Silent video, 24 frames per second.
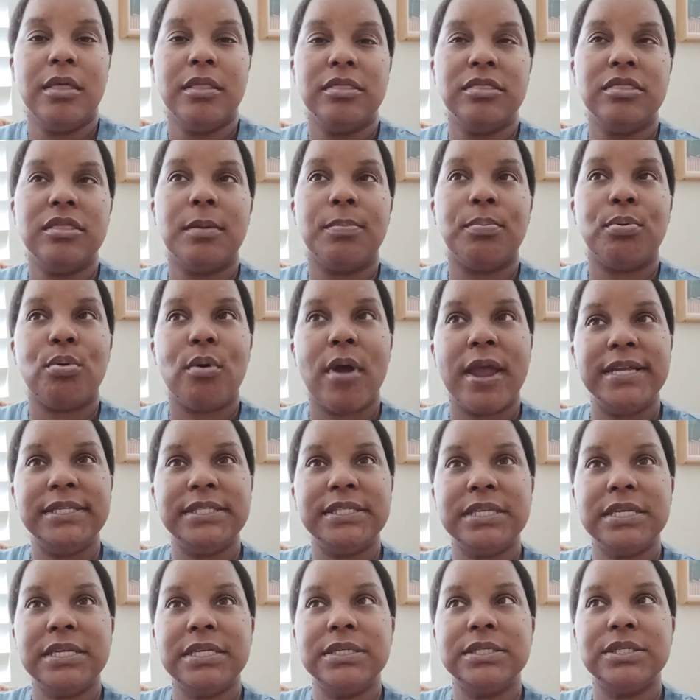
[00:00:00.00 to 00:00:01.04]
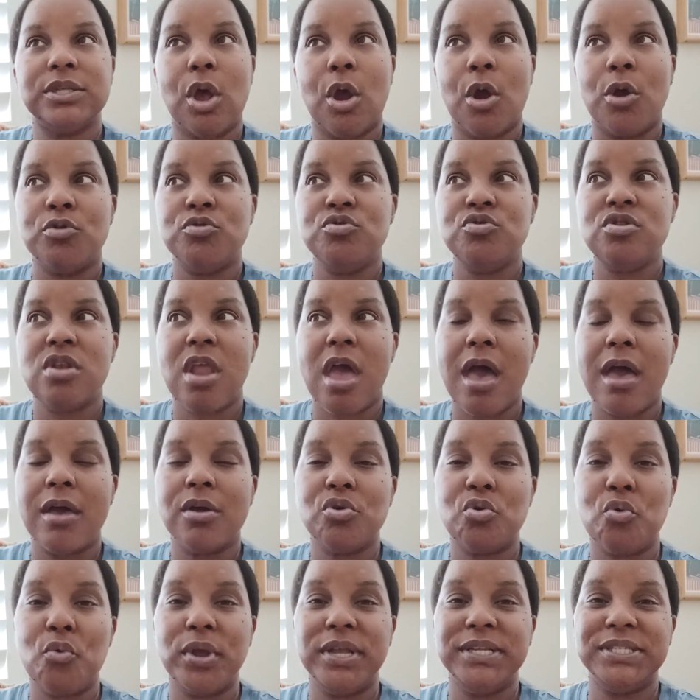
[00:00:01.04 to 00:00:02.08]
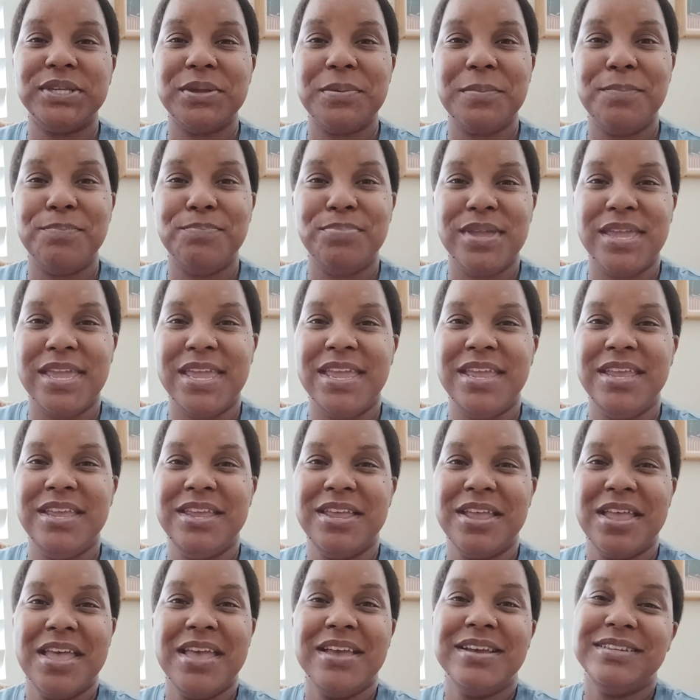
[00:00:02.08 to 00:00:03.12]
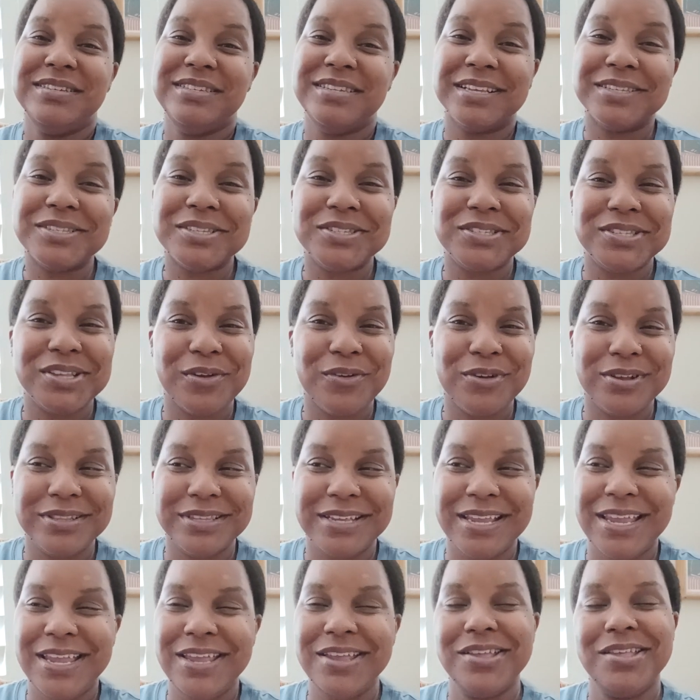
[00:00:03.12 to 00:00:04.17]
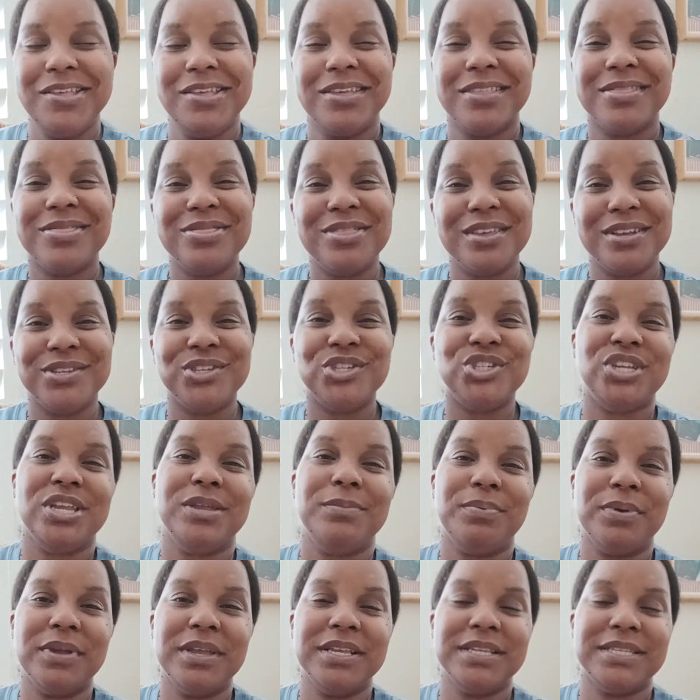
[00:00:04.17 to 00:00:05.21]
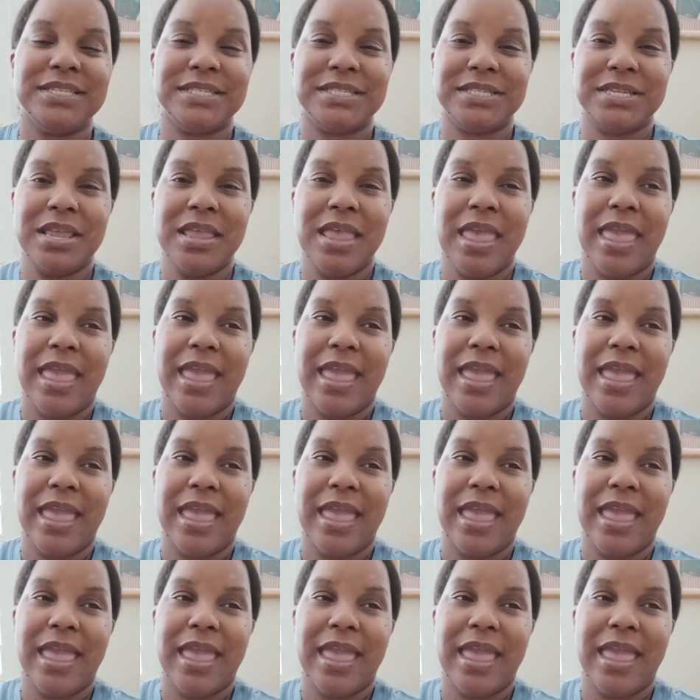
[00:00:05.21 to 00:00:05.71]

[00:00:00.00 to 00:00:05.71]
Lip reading: the prices are not going to be necessarily the cheapest.